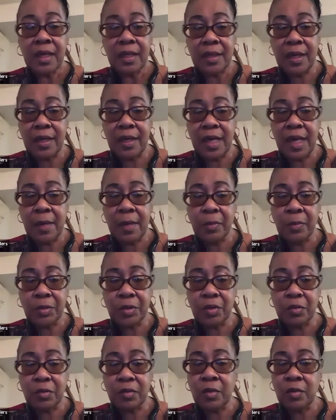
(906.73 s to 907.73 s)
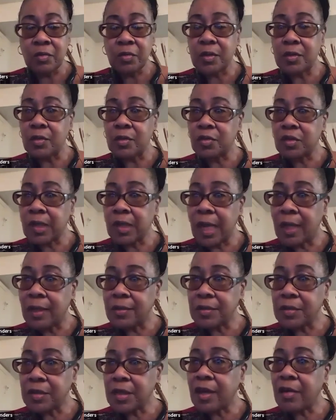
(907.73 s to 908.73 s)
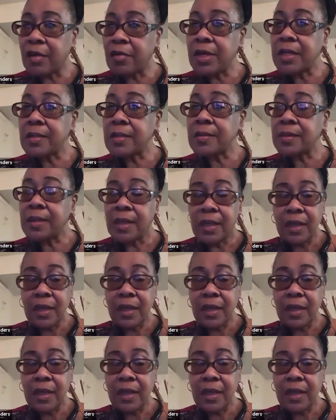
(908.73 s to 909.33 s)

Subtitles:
they're able to go to those challenge areas,